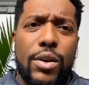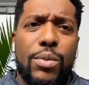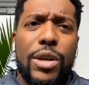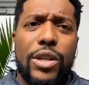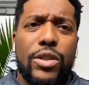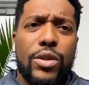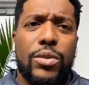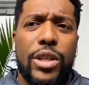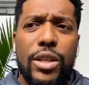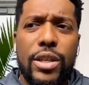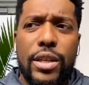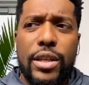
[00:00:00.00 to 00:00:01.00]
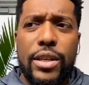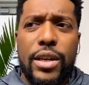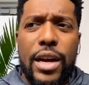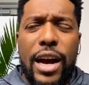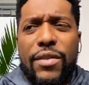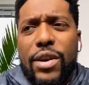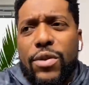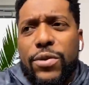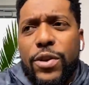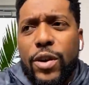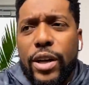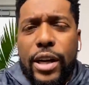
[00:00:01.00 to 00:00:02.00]
you know, make sure we're good, and I've
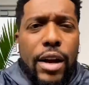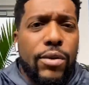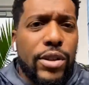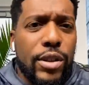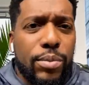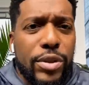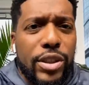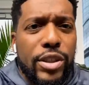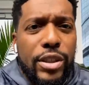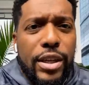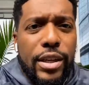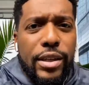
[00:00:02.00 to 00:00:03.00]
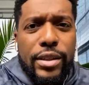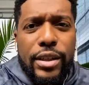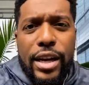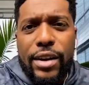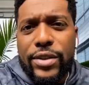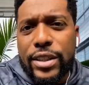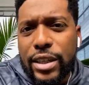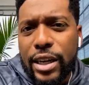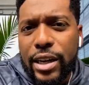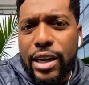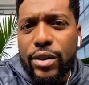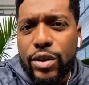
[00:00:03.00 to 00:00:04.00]
never felt like I was in a position to, to have to
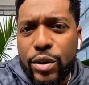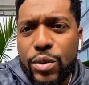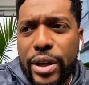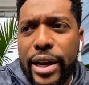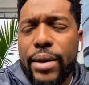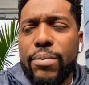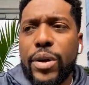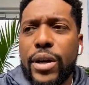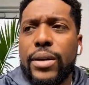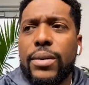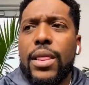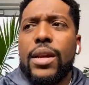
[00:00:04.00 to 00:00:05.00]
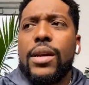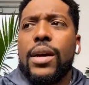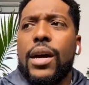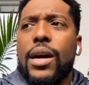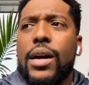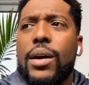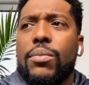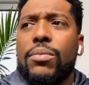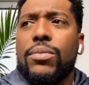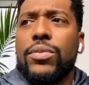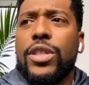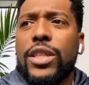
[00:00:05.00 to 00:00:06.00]
say that or do that, but. Mm-hmm.
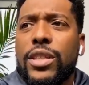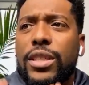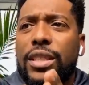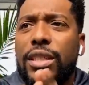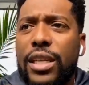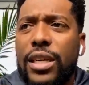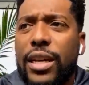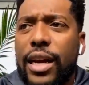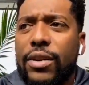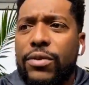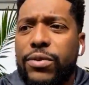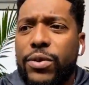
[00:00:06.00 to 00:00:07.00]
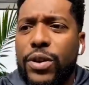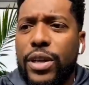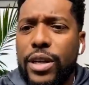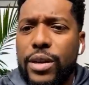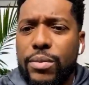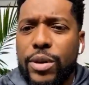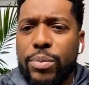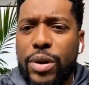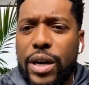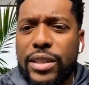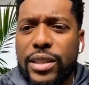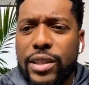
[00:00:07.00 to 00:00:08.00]
Um, just to see that for him the
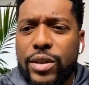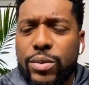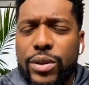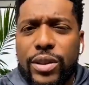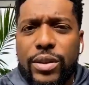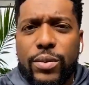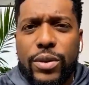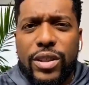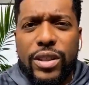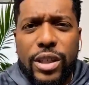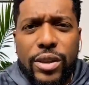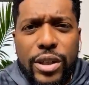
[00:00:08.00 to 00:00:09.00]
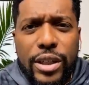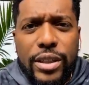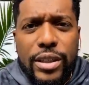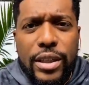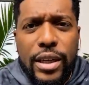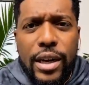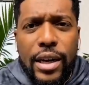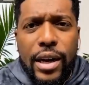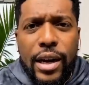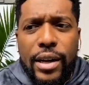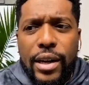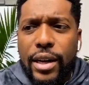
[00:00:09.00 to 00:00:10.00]
process was was serious Mm.
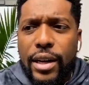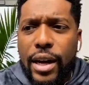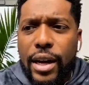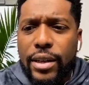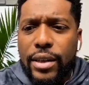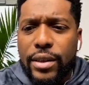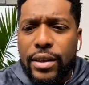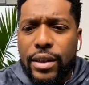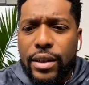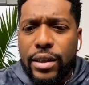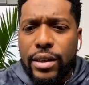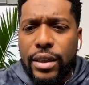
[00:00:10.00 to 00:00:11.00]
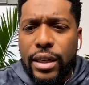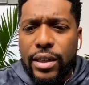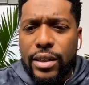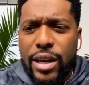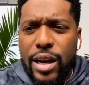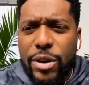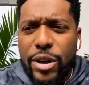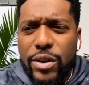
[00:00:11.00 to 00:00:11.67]
and that he had to uh, take his time.